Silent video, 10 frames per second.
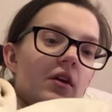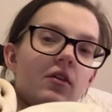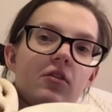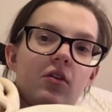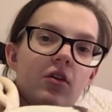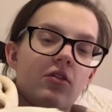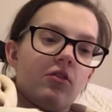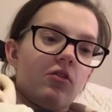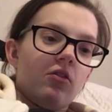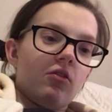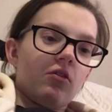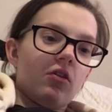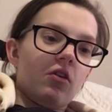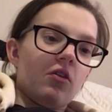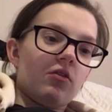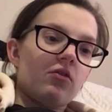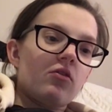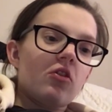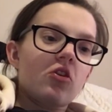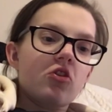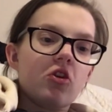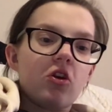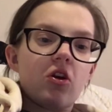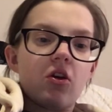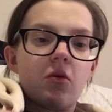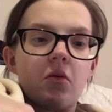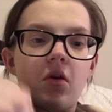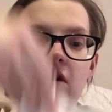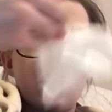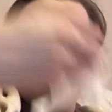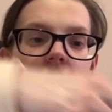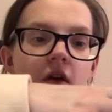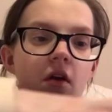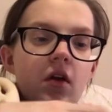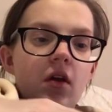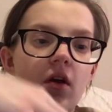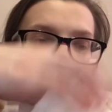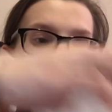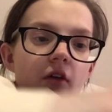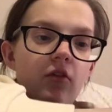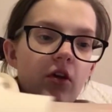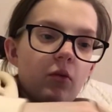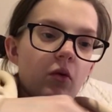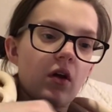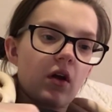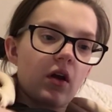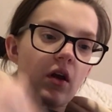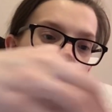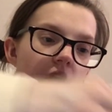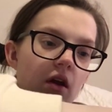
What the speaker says: So I just use a load of tissue everywhere,